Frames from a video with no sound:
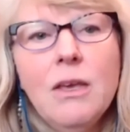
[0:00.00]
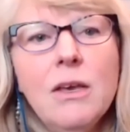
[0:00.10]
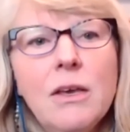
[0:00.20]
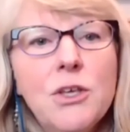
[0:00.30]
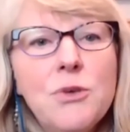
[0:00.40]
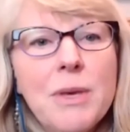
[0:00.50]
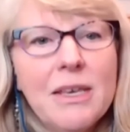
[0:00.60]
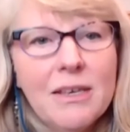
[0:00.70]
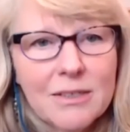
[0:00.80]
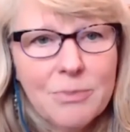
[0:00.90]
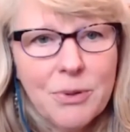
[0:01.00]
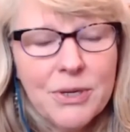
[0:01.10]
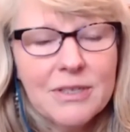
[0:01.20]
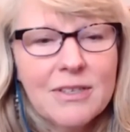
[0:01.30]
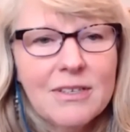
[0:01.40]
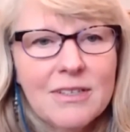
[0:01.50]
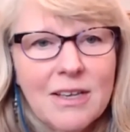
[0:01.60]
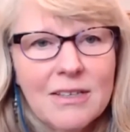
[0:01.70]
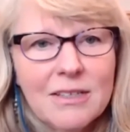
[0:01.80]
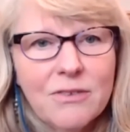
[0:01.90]
You may experience a
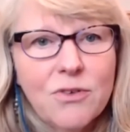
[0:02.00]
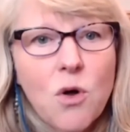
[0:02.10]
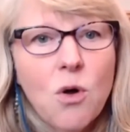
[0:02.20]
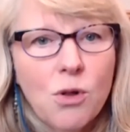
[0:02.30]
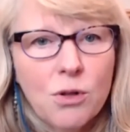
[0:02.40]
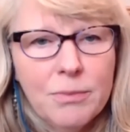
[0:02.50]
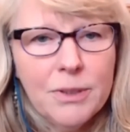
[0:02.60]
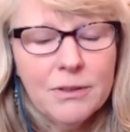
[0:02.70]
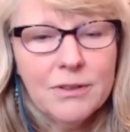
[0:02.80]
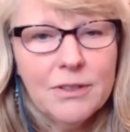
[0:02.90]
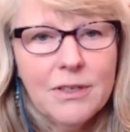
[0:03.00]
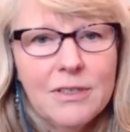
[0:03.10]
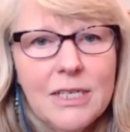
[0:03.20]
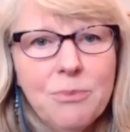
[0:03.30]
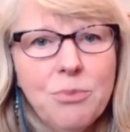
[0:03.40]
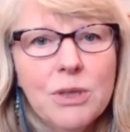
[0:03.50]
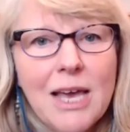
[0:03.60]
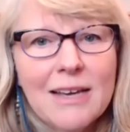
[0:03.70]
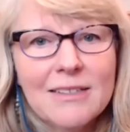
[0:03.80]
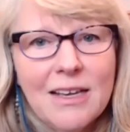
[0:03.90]
sense of calm, deep
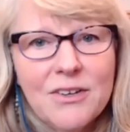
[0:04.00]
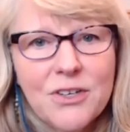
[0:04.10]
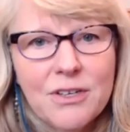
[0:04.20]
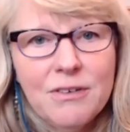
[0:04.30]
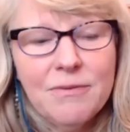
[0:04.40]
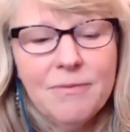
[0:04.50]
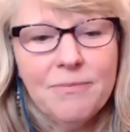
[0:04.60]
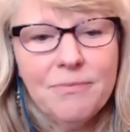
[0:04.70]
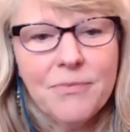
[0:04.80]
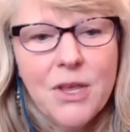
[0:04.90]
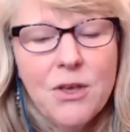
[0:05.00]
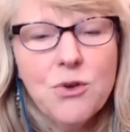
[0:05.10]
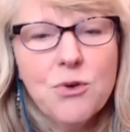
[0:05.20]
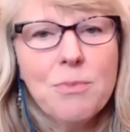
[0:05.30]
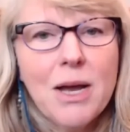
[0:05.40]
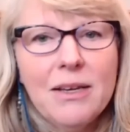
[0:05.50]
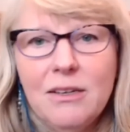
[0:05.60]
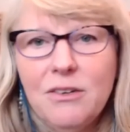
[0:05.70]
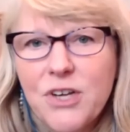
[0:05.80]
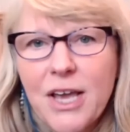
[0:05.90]
relaxation. Your
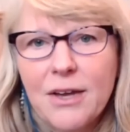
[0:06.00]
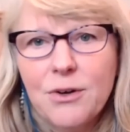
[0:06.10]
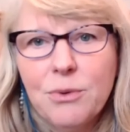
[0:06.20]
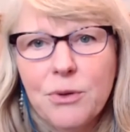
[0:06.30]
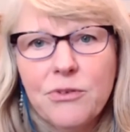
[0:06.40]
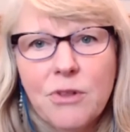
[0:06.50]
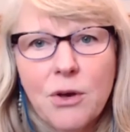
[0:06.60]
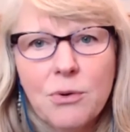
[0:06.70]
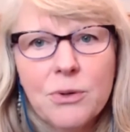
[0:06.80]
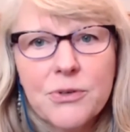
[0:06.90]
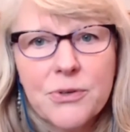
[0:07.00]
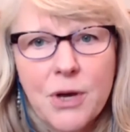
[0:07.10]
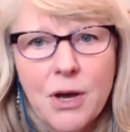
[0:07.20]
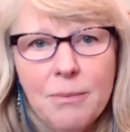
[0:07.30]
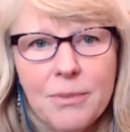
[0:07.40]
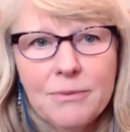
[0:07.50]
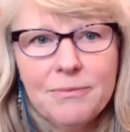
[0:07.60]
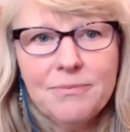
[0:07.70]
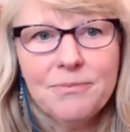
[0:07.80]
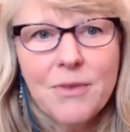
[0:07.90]
mind chatter will slow or stop.
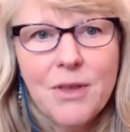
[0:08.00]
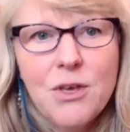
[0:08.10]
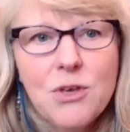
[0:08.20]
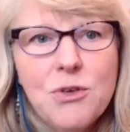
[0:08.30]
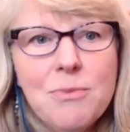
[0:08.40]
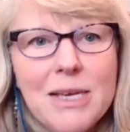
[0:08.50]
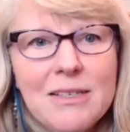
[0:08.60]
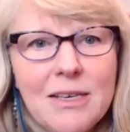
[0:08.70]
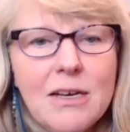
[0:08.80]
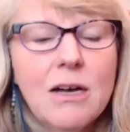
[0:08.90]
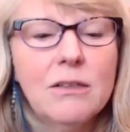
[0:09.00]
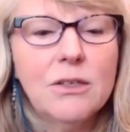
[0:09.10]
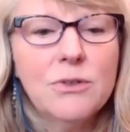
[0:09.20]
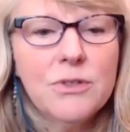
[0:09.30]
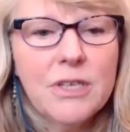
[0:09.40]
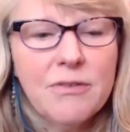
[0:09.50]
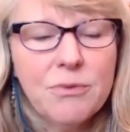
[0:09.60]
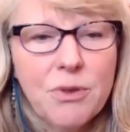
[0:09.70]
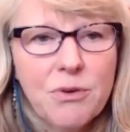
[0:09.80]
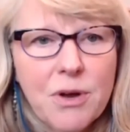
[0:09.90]
You may see colors even
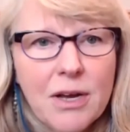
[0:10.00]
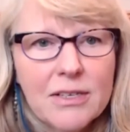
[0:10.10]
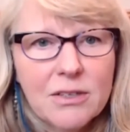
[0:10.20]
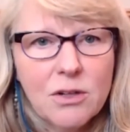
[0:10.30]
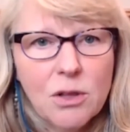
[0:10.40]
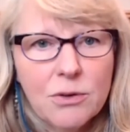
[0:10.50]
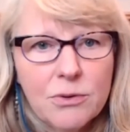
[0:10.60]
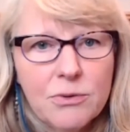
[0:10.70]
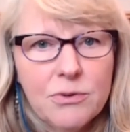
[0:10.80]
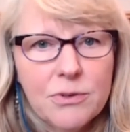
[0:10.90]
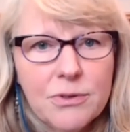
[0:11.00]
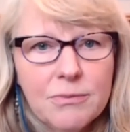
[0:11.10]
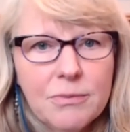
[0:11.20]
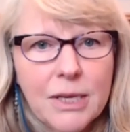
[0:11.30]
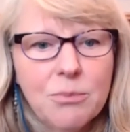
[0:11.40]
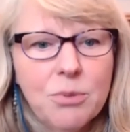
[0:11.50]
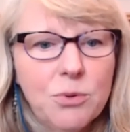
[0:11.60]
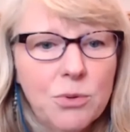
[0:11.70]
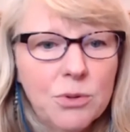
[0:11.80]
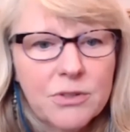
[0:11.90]
with your eyes closed, like
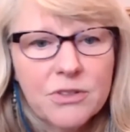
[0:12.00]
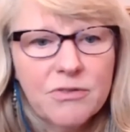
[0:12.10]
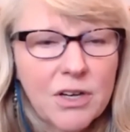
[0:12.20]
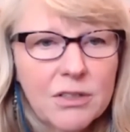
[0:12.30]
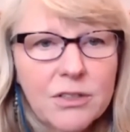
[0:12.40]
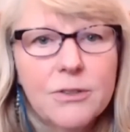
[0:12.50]
pools of color.